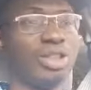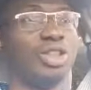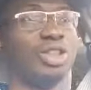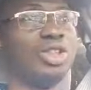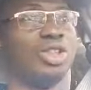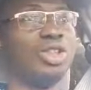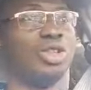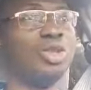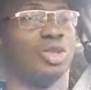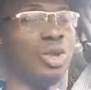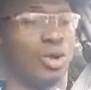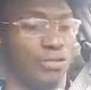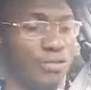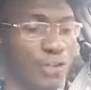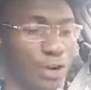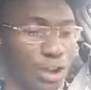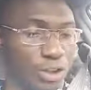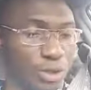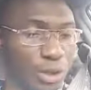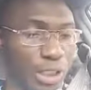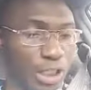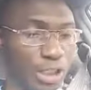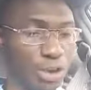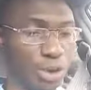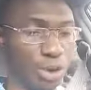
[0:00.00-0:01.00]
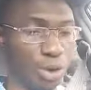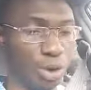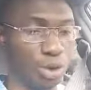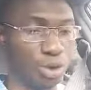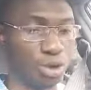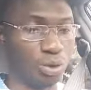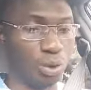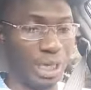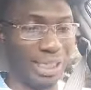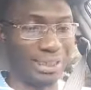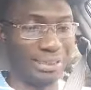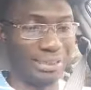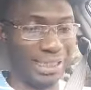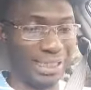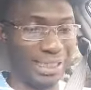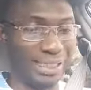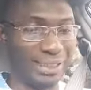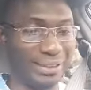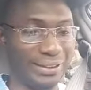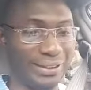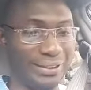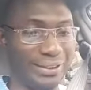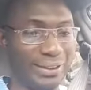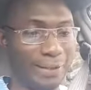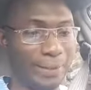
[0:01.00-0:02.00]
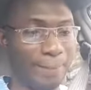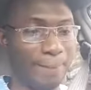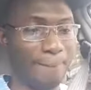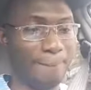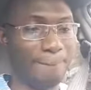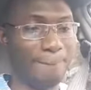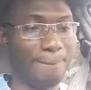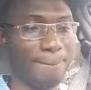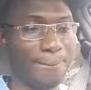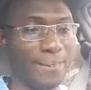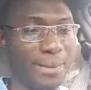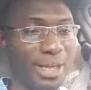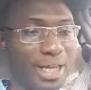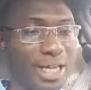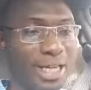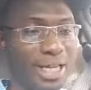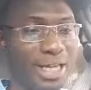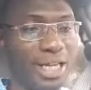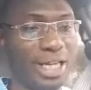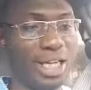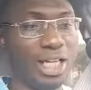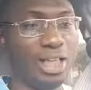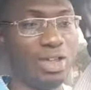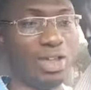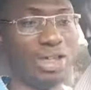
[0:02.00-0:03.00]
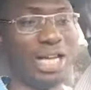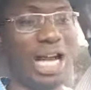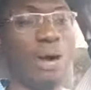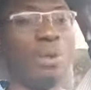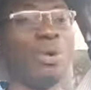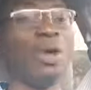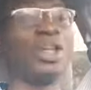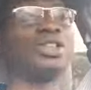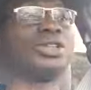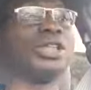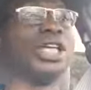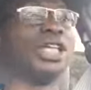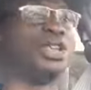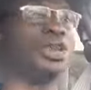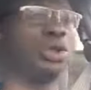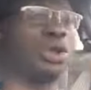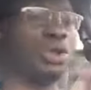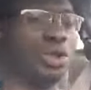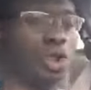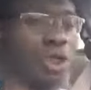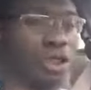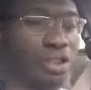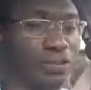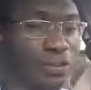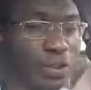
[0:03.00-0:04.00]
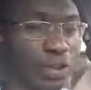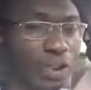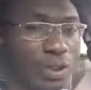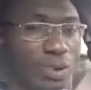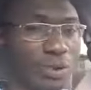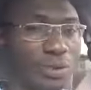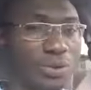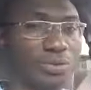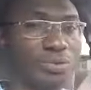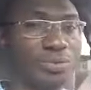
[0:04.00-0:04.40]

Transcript: look for trade shows to attend. Look at what trade show does for you.